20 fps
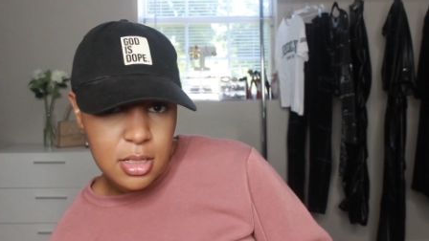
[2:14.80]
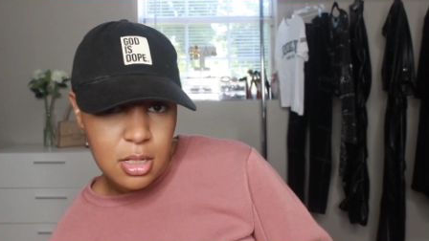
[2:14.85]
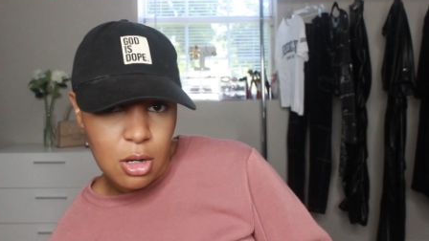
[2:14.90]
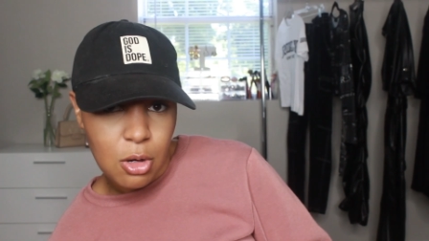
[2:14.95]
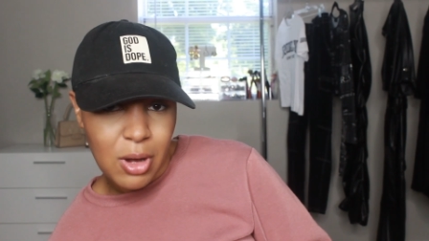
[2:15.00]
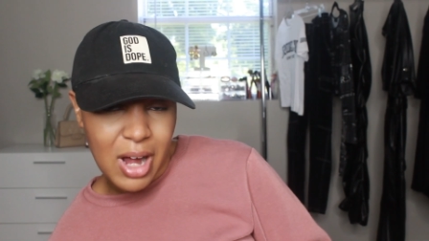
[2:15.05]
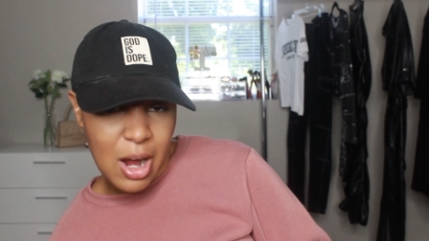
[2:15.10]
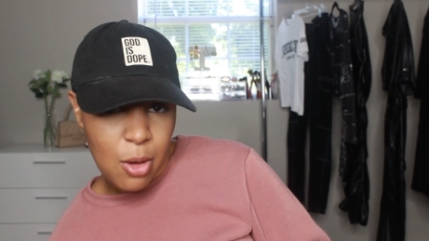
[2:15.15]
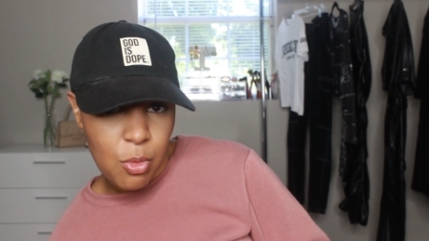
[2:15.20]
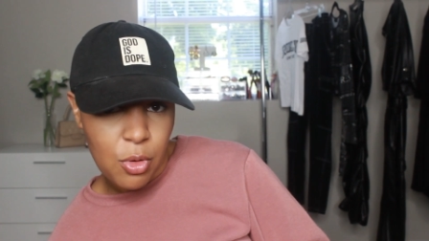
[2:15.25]

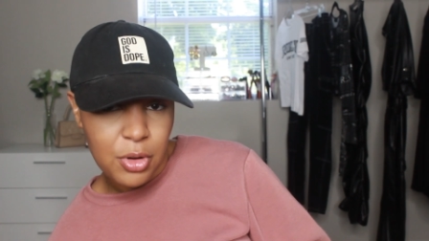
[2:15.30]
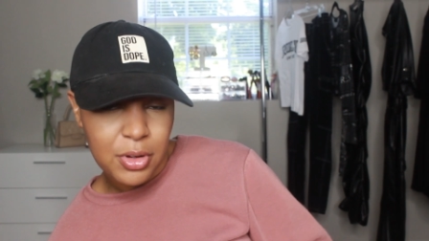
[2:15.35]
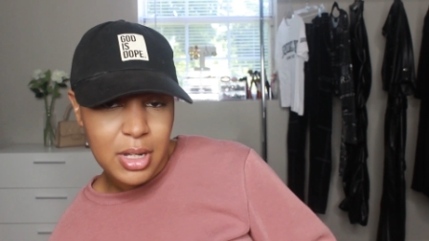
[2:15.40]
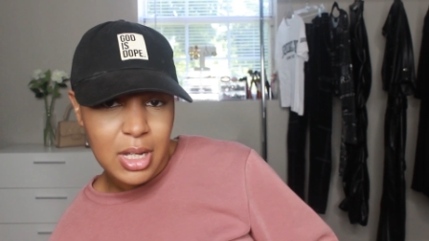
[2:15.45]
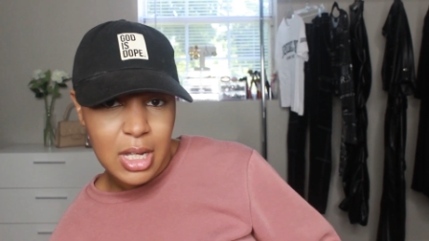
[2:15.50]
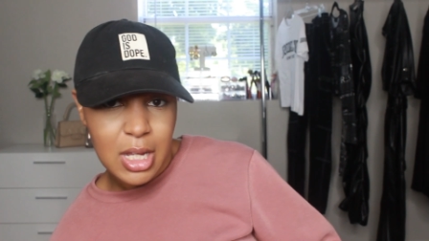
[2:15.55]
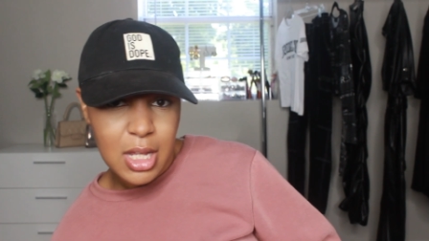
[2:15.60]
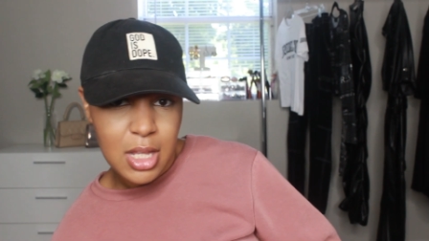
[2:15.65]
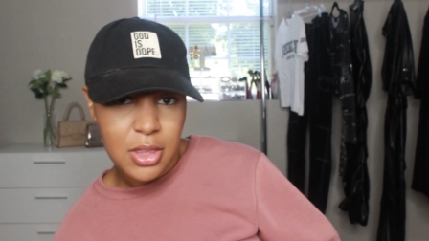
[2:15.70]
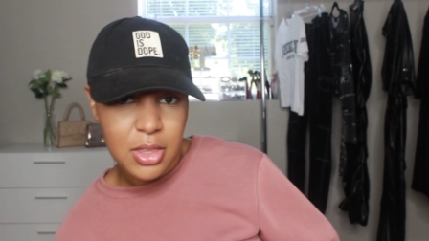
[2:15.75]
so I
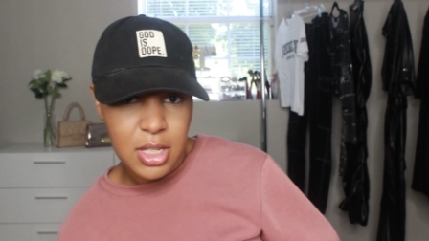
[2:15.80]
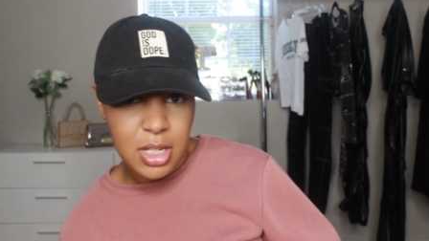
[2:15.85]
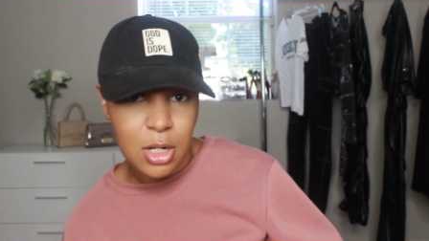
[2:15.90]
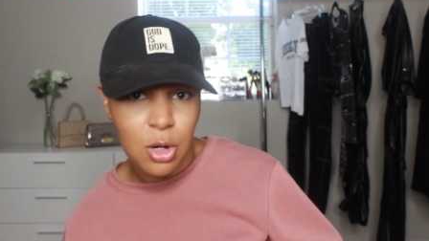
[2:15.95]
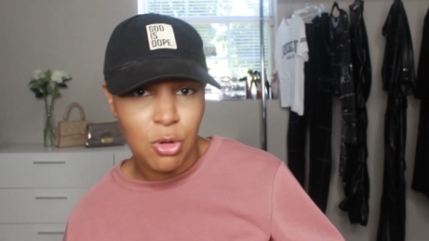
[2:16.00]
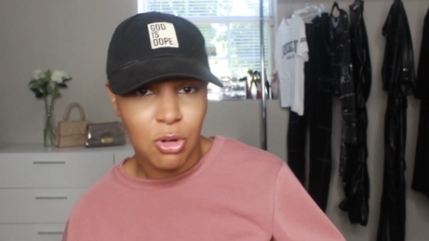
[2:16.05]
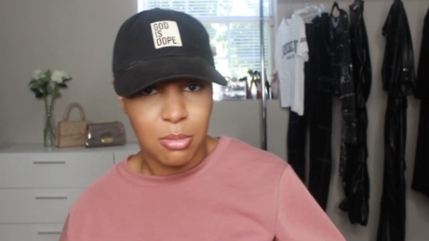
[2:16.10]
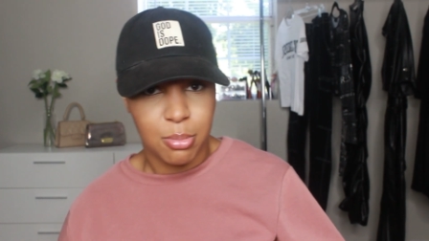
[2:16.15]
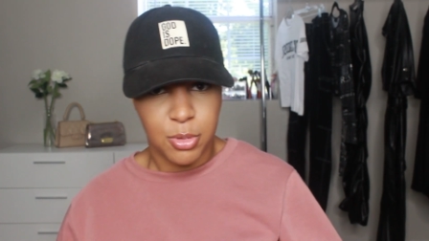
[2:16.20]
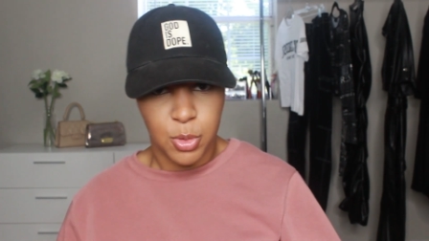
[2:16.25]
work in the
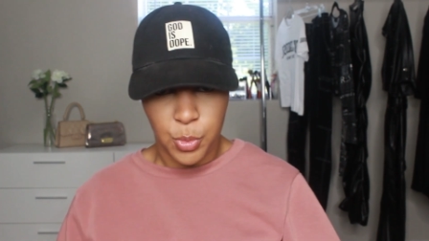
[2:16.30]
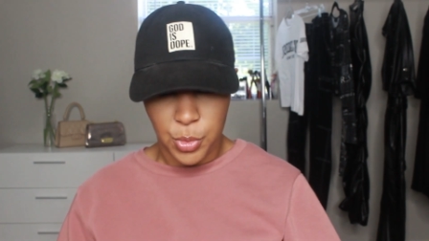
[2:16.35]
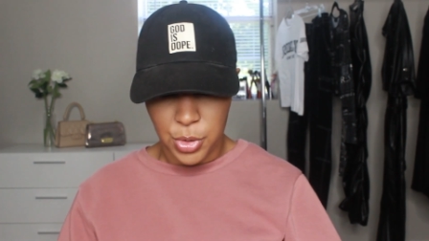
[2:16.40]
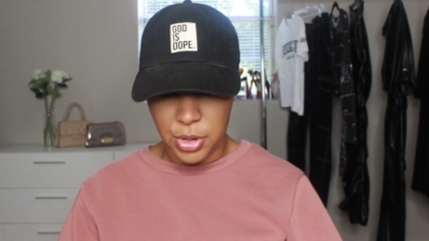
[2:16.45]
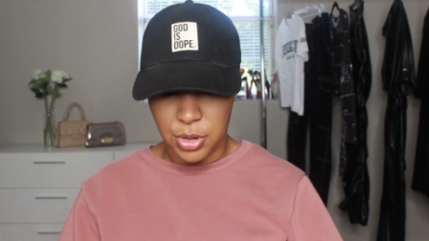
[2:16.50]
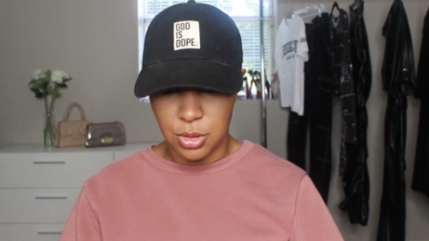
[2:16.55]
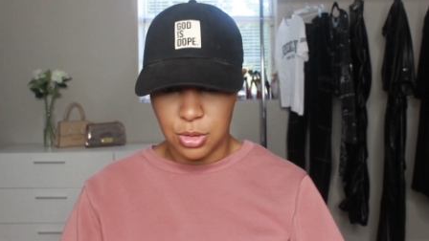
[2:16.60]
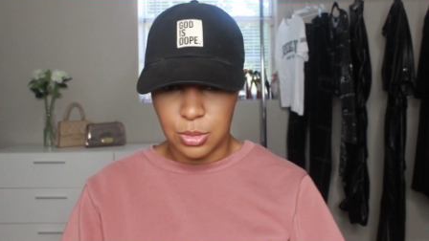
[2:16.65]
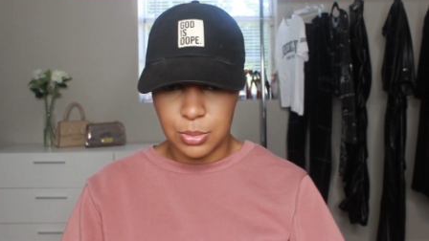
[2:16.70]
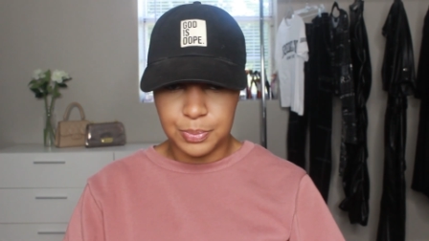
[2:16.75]
corporate
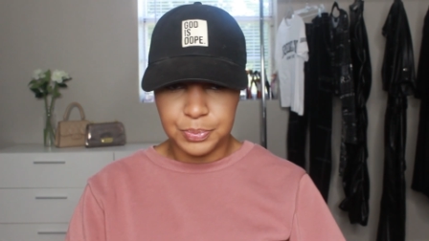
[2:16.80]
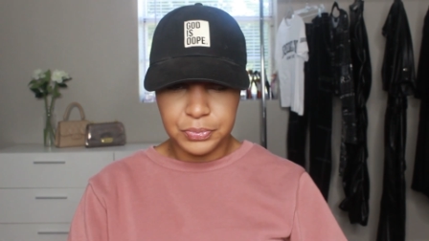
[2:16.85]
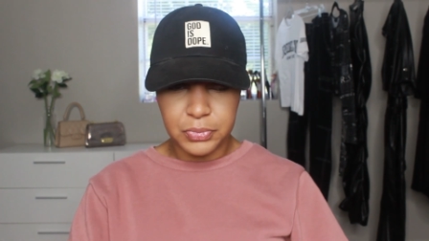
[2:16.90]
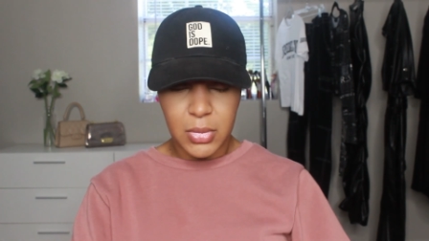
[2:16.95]
world.